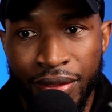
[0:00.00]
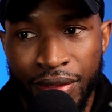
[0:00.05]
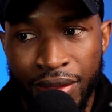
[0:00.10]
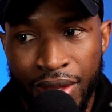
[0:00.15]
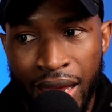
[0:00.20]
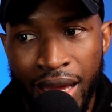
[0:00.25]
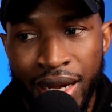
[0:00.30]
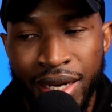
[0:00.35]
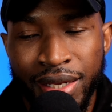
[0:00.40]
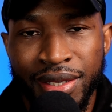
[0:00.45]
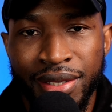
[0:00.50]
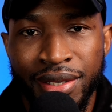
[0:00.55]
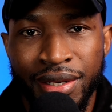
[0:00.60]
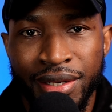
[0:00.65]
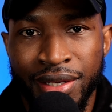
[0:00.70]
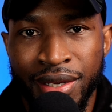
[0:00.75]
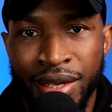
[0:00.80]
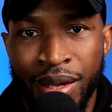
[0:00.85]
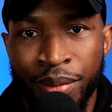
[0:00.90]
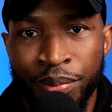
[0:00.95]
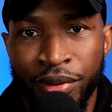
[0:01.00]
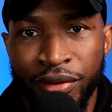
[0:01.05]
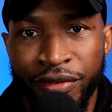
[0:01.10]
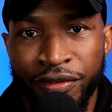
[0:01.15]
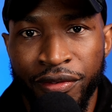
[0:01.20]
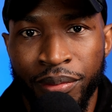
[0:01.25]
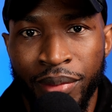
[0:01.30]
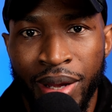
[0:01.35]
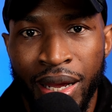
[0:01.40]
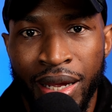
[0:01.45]
that is an example
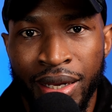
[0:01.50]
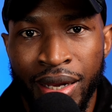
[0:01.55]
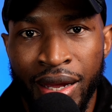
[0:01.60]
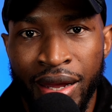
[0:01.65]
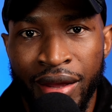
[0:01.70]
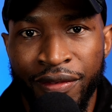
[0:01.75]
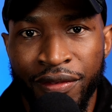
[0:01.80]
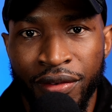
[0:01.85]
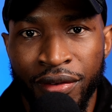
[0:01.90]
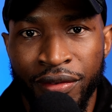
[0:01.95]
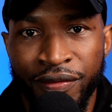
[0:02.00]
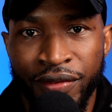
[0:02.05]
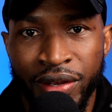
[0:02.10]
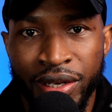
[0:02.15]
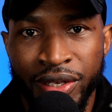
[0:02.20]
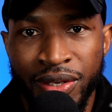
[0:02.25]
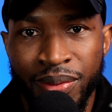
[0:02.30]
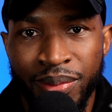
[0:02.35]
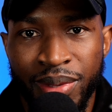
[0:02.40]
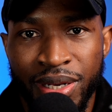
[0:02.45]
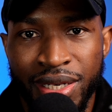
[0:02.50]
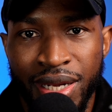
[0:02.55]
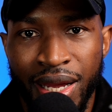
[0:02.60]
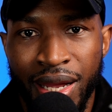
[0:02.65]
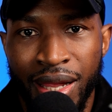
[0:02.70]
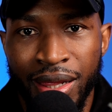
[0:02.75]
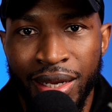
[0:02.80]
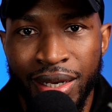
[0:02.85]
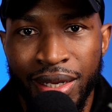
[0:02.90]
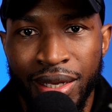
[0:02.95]
from my life of victim
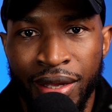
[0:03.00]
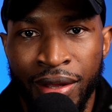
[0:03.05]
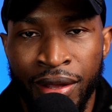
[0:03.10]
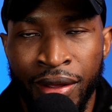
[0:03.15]
mentality.